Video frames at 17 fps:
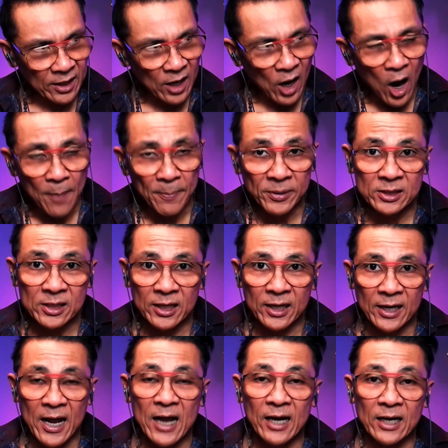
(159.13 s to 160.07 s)
The
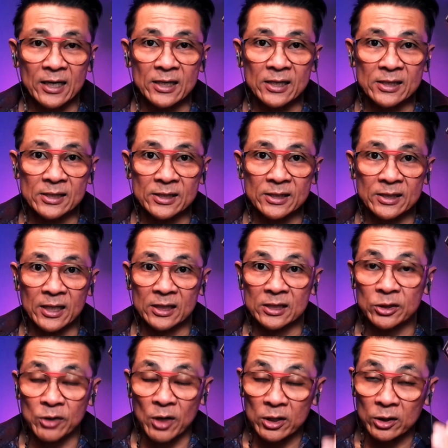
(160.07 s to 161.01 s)
opposite of that is
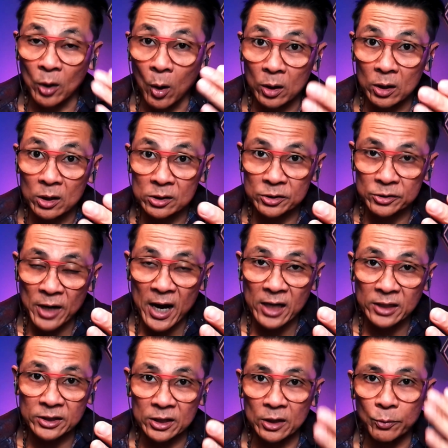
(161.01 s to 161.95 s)
the total
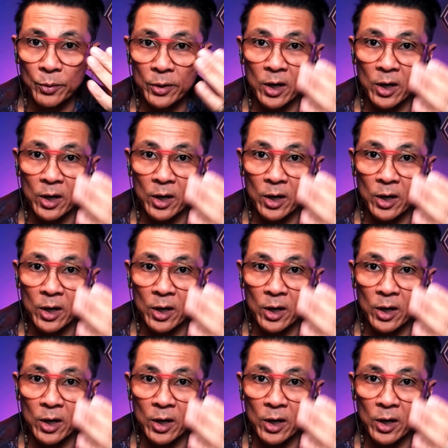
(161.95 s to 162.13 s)
stranger.